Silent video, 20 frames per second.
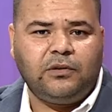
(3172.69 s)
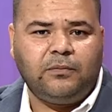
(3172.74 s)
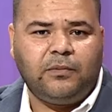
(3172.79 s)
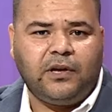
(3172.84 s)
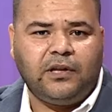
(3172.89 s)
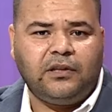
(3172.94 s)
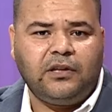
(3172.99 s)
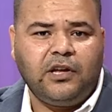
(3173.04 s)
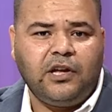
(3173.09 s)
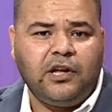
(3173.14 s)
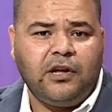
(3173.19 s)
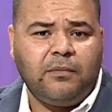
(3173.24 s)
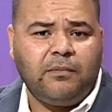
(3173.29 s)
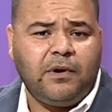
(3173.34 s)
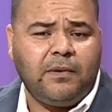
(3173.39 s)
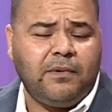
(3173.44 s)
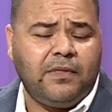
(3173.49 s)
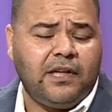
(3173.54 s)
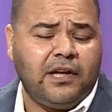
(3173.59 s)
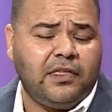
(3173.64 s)
but
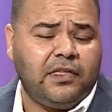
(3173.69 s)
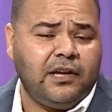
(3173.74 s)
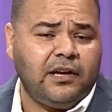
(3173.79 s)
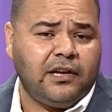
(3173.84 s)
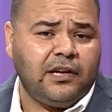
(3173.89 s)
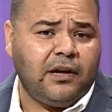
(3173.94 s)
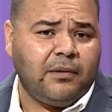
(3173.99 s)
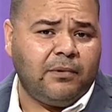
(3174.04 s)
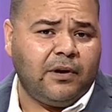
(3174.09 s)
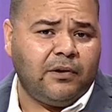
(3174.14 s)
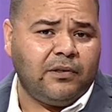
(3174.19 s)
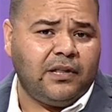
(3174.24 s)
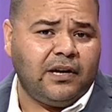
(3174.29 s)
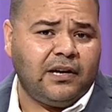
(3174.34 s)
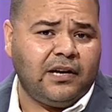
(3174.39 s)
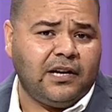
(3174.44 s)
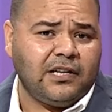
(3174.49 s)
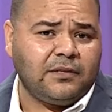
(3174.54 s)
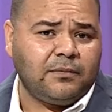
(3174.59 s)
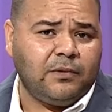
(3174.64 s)
maybe they're thinking about the
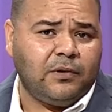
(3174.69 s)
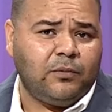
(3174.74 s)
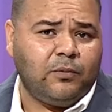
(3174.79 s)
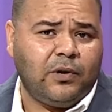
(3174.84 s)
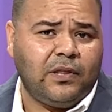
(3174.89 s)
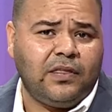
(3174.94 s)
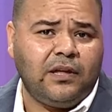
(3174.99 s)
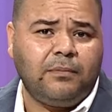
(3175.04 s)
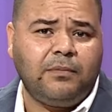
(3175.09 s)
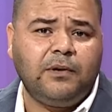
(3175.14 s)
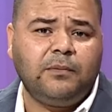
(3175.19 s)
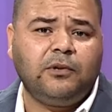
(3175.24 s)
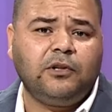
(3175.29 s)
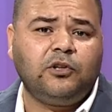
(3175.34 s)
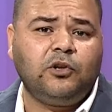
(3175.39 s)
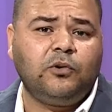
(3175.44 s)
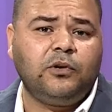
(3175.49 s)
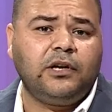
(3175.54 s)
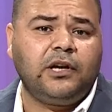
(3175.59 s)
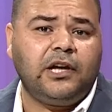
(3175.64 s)
gospel, what the people
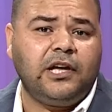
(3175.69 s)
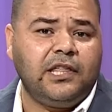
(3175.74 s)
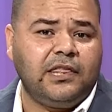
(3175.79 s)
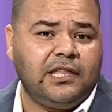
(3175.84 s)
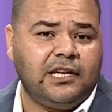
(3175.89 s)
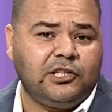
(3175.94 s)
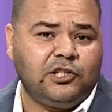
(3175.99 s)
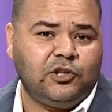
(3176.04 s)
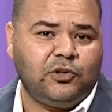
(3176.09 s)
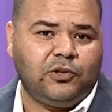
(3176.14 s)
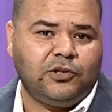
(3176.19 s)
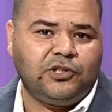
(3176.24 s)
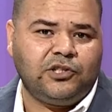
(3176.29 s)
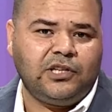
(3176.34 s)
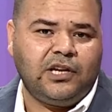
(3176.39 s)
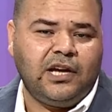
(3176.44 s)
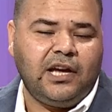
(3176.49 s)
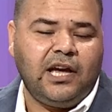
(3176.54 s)
doing in the church.